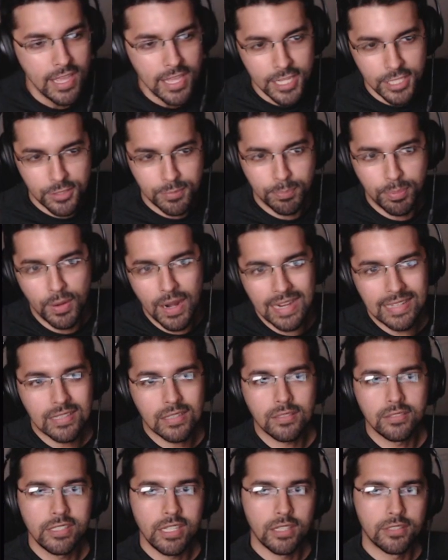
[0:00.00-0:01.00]
It's
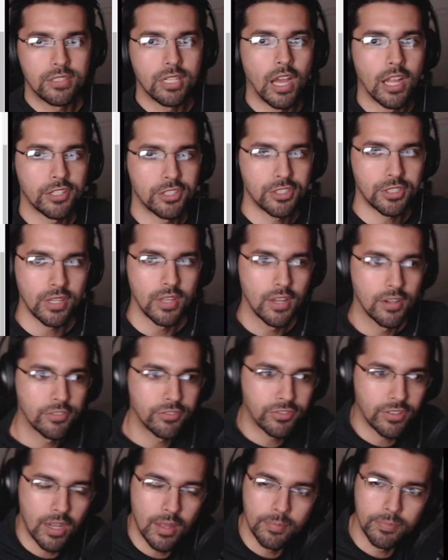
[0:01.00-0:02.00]
practically untouched
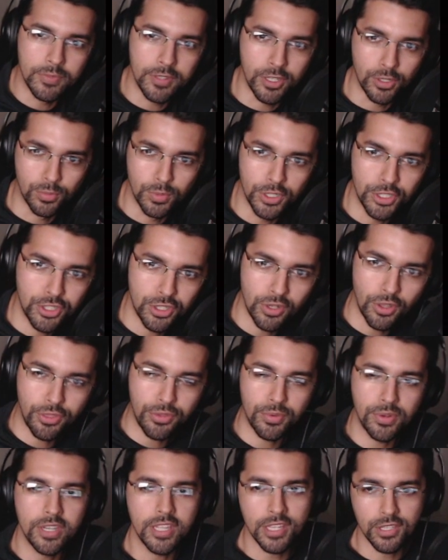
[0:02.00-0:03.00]
from the original
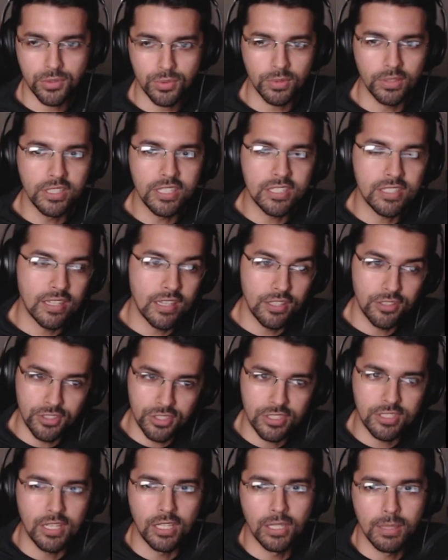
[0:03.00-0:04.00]
3DS release, and it's
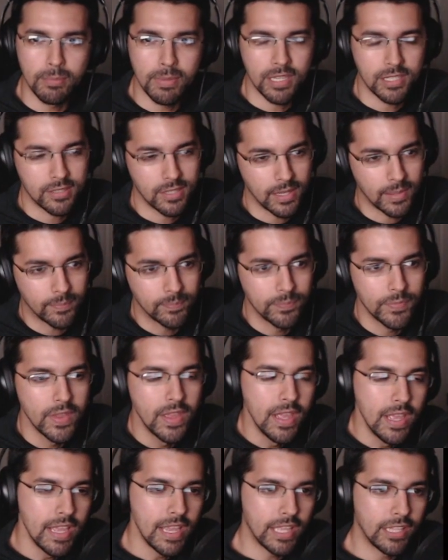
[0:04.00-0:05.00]
still amazing.
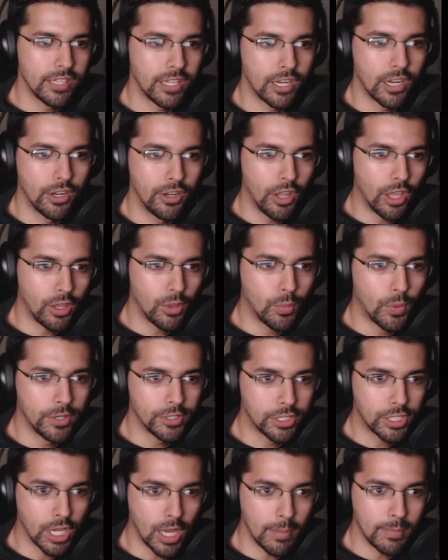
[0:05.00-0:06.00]
And then another
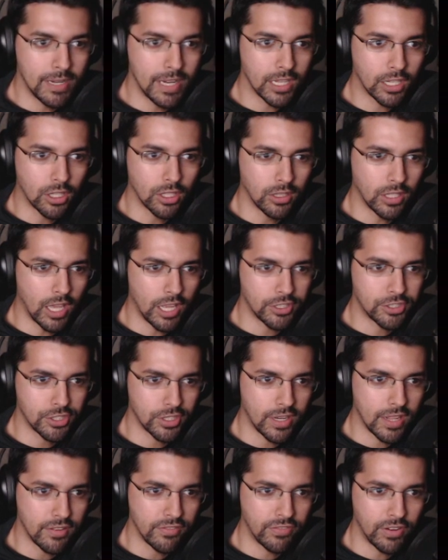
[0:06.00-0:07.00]
one coming in clutch
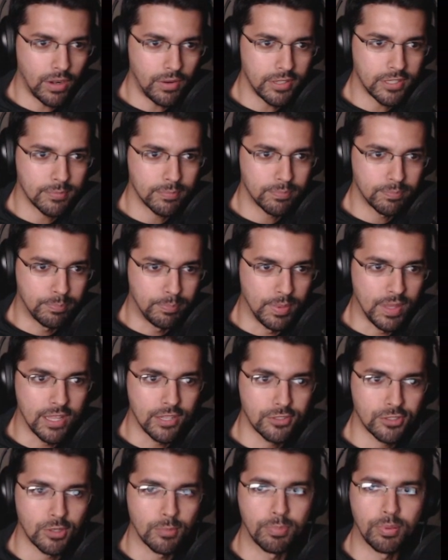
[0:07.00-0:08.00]
in a very
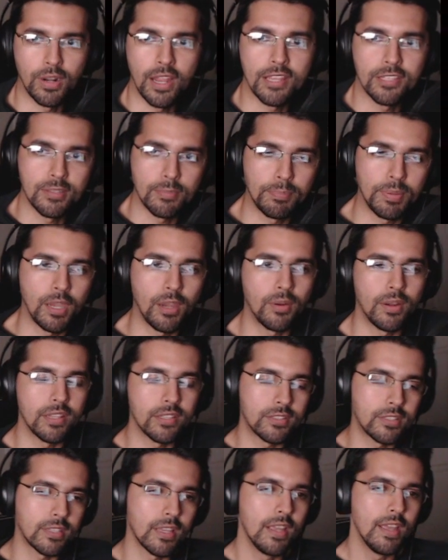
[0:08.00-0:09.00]
big surprise
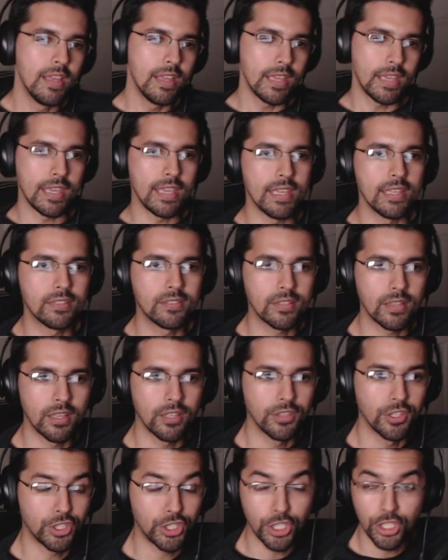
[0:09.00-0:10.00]
appearance is
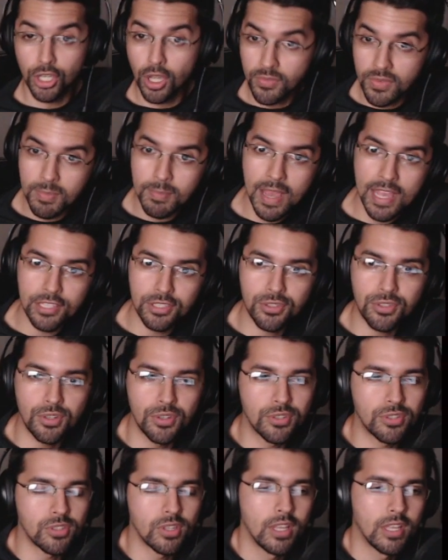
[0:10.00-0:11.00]
the Shinovi
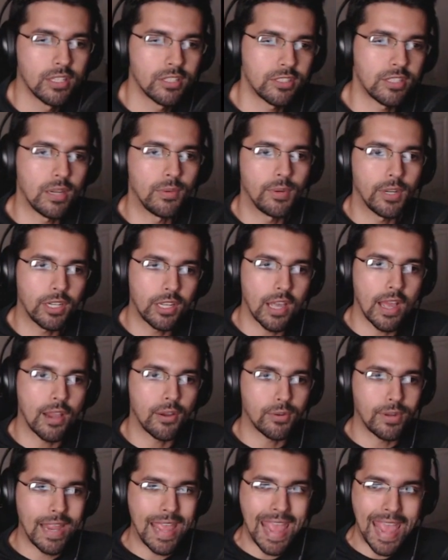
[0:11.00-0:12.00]
Masters Senran
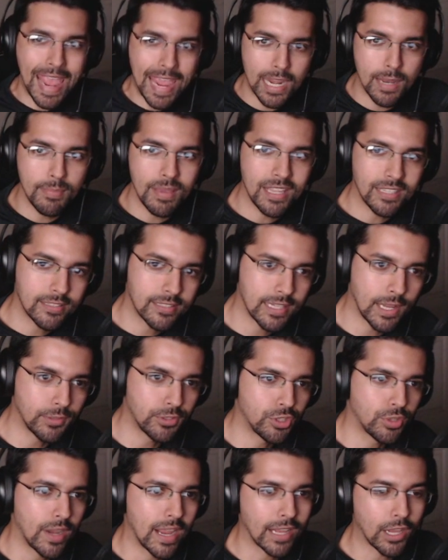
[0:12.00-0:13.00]
Kagura anime
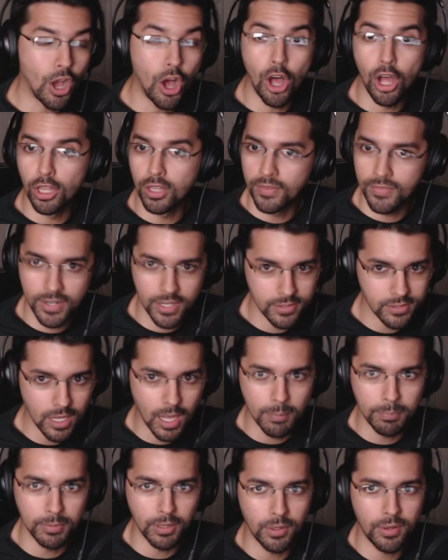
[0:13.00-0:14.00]
soundtrack. All of it is
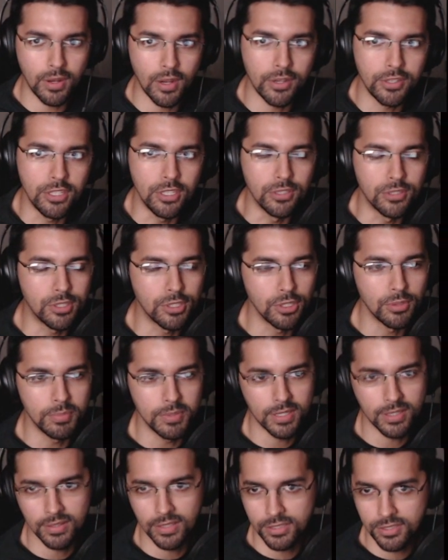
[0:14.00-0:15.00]
uploaded on YouTube.
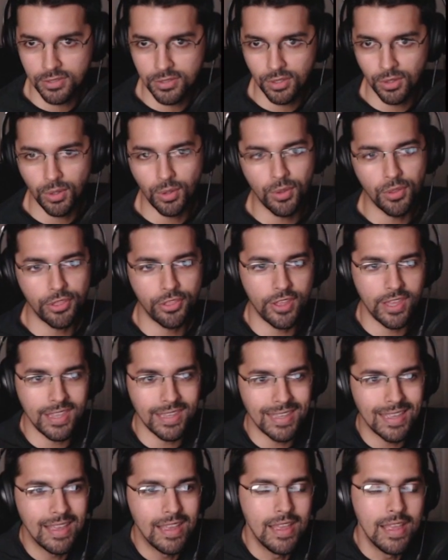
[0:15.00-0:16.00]
You can listen to the whole
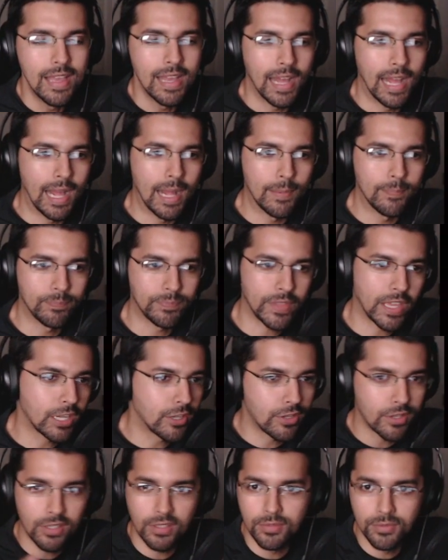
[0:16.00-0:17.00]
thing. I
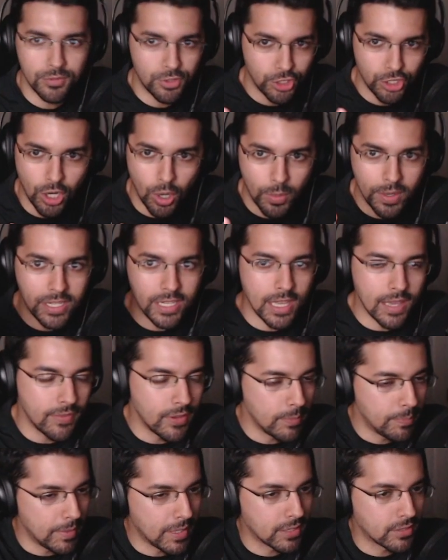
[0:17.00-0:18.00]
couldn't show any of
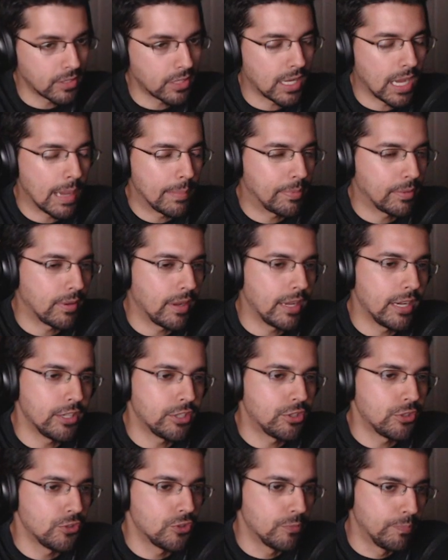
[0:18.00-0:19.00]
it because of copyright
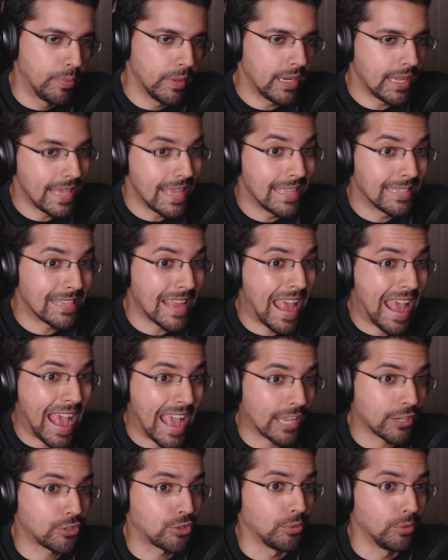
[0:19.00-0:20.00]
issues, but it's
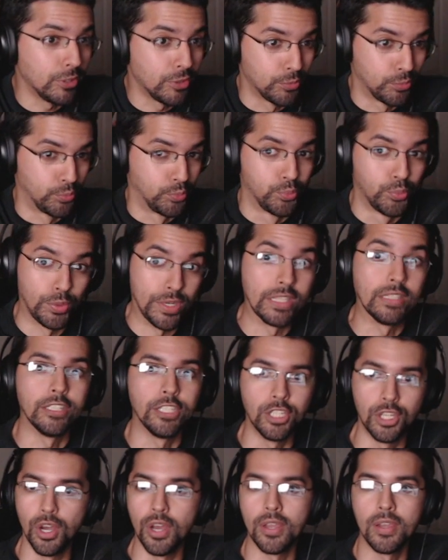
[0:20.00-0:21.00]
actually really
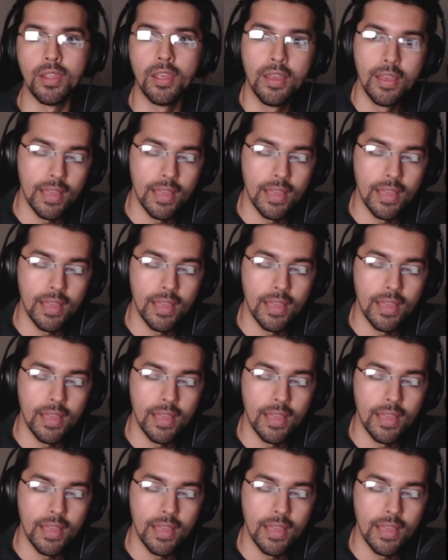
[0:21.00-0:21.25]
good.